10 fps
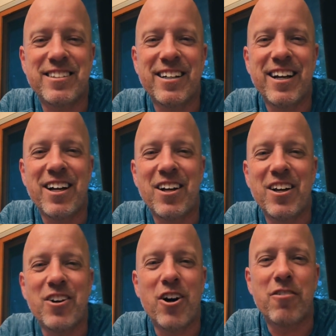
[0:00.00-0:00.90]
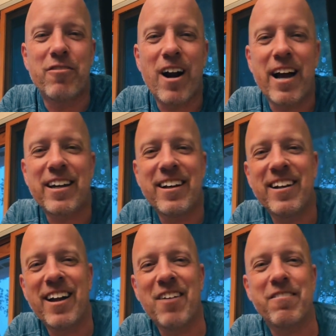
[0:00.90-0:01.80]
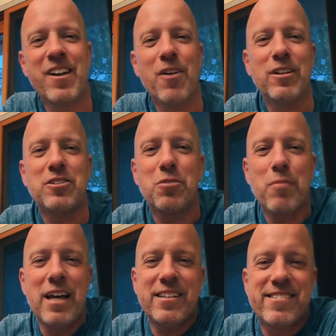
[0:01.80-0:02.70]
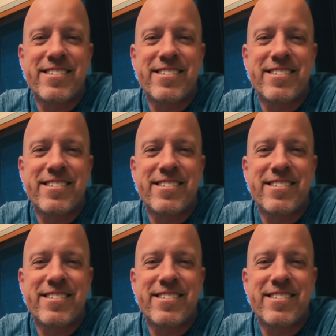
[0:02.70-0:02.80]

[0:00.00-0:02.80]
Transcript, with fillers: it's nerve wracking enough knowing she